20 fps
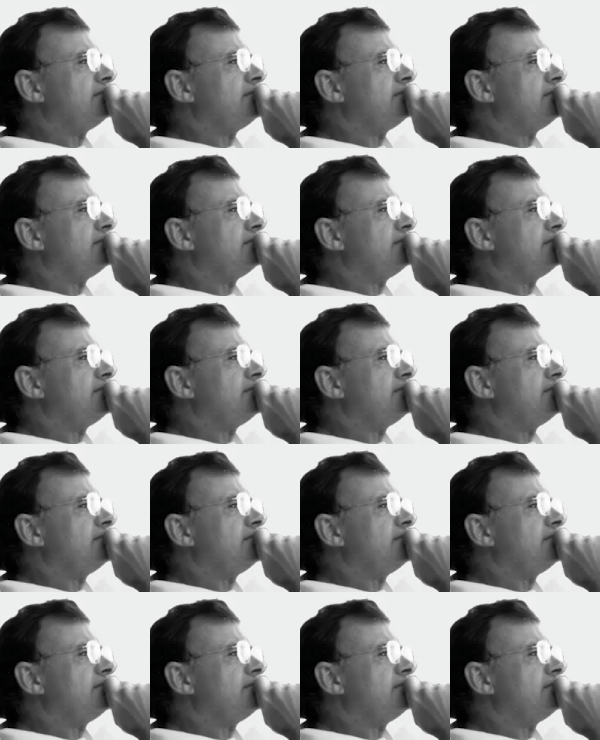
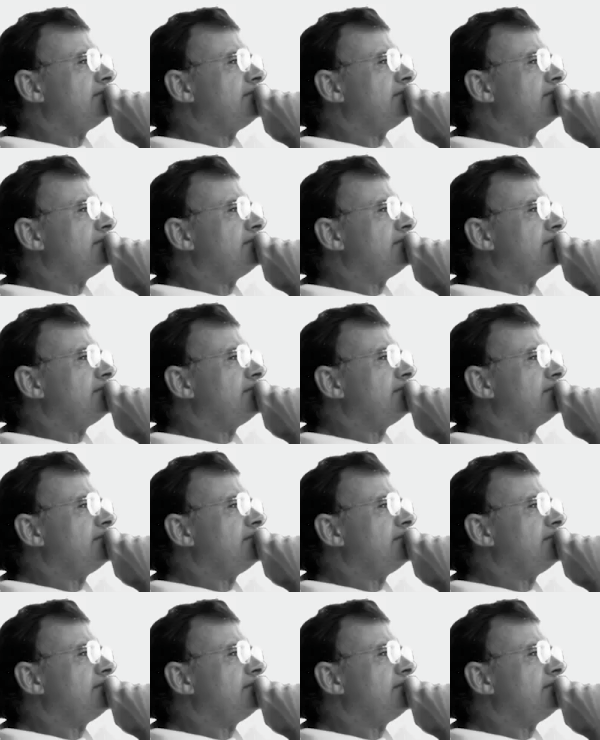
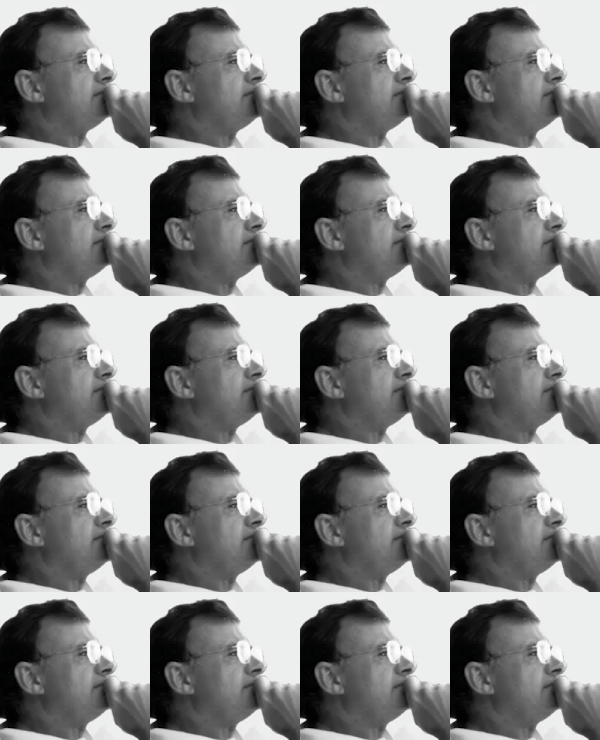[no speech]